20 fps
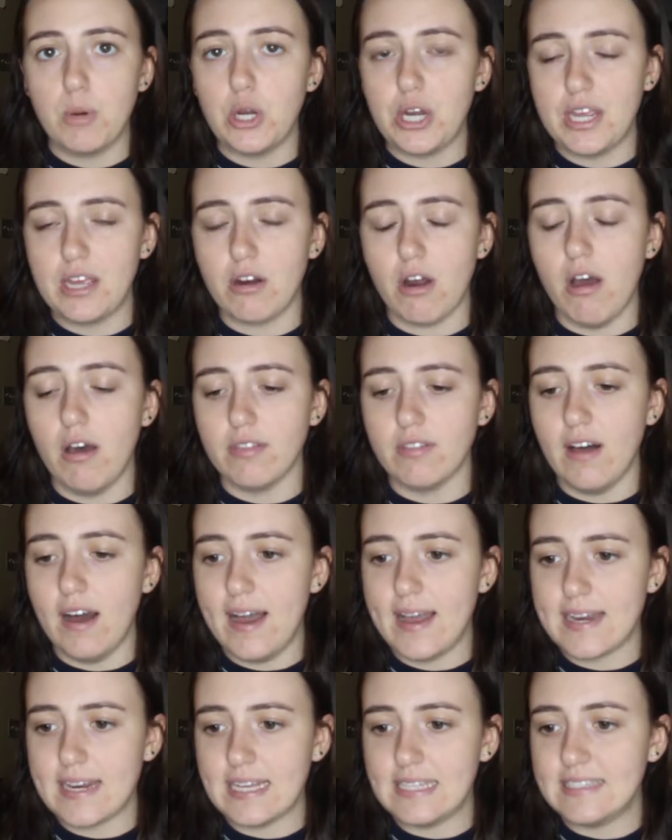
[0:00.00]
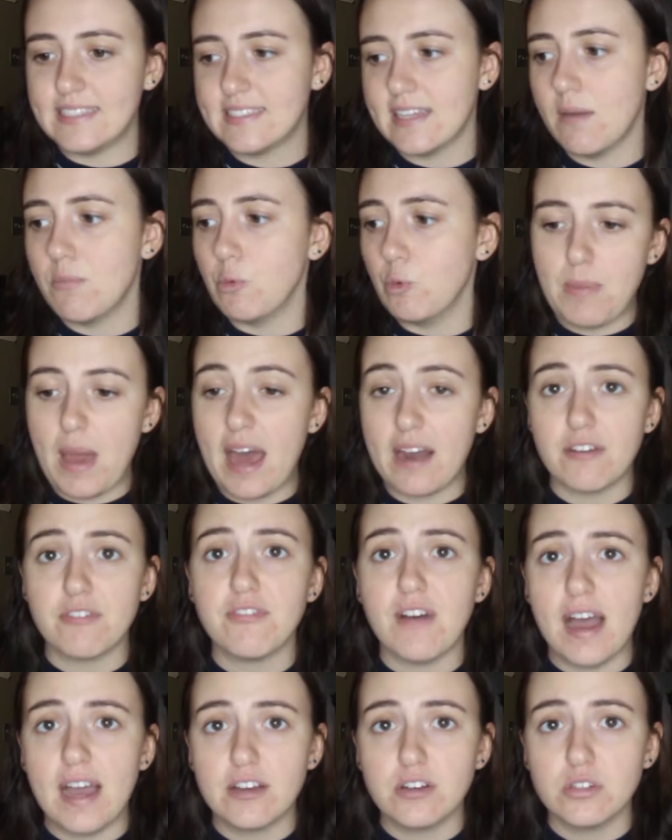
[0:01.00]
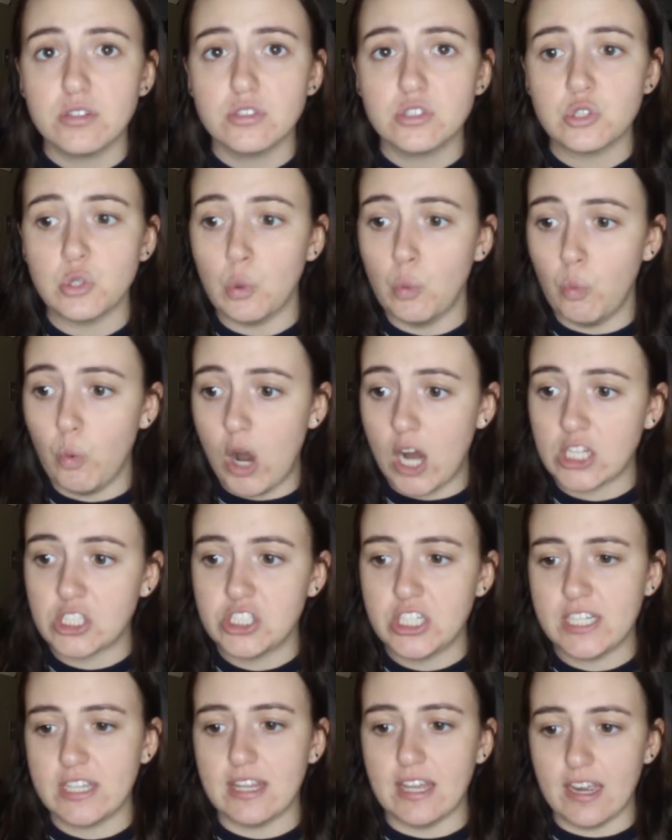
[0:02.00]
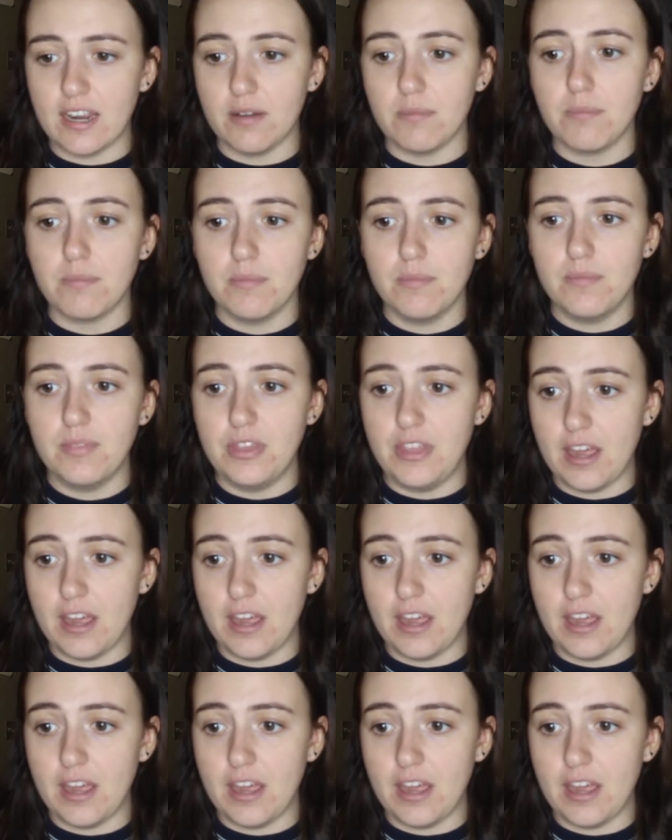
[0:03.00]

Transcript: putting it online, and some pedophiles watching them